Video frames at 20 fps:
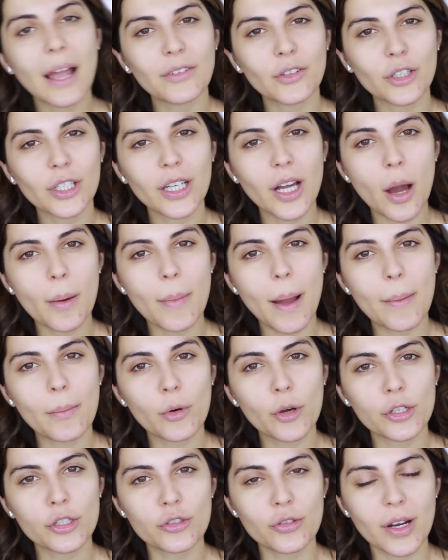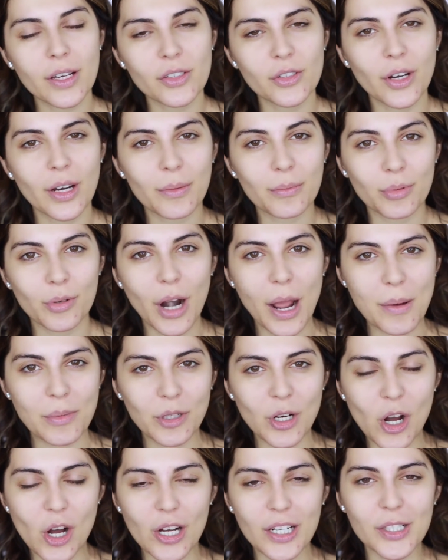I've already got my moisturizer and
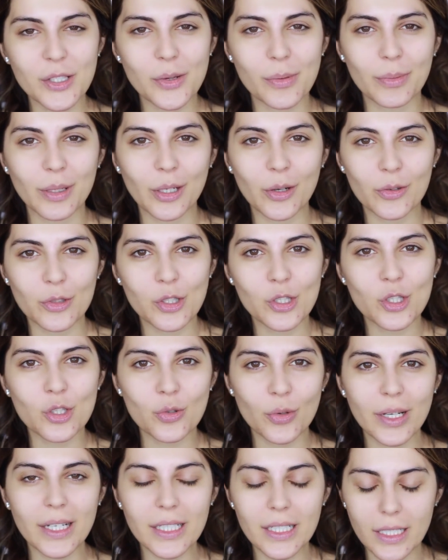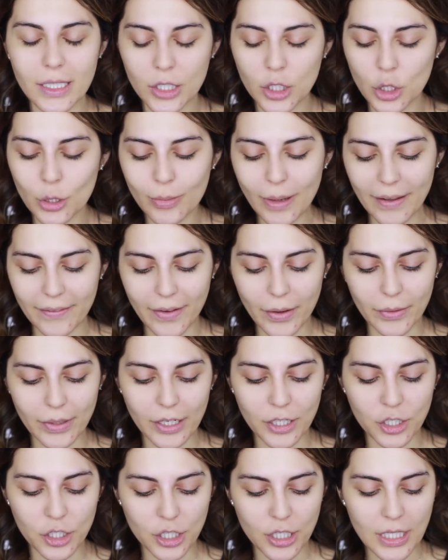primer on, so I'm going to go straight to my
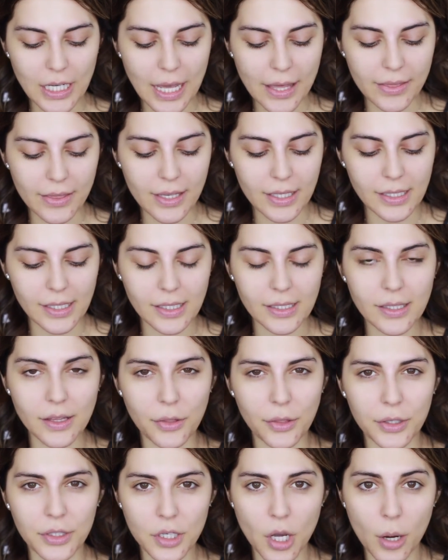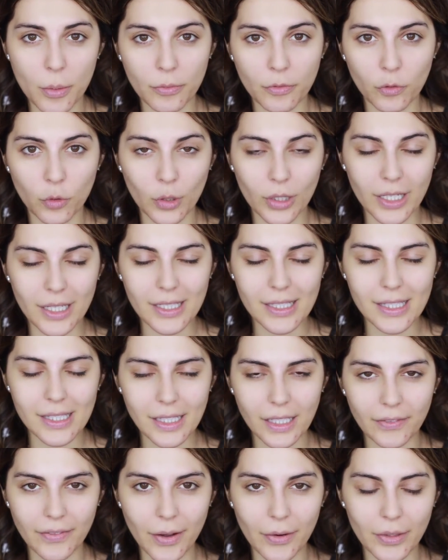foundation, and this is the Tom Ford
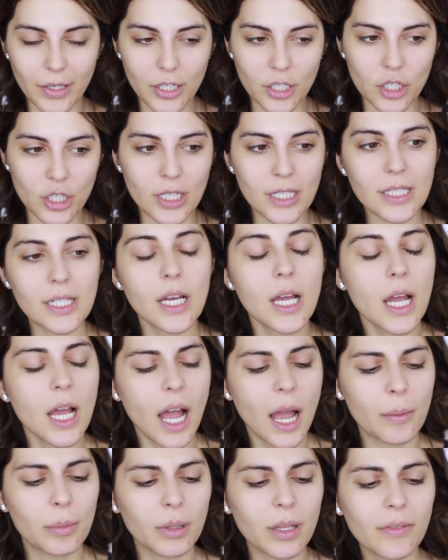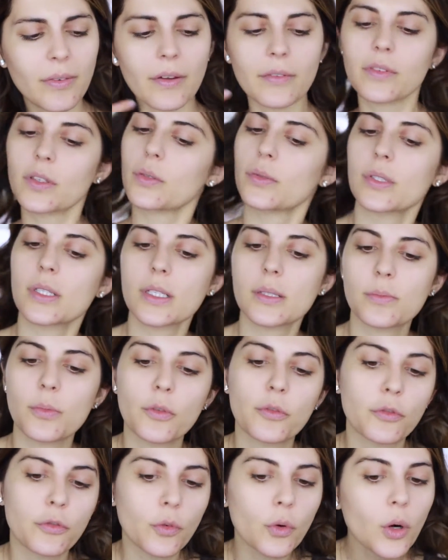Stick Foundation. I believe I've used this
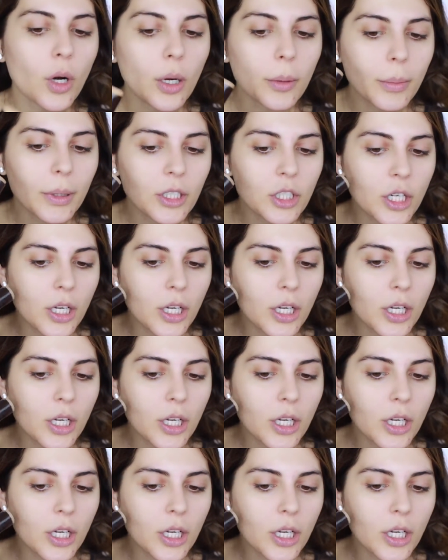before on my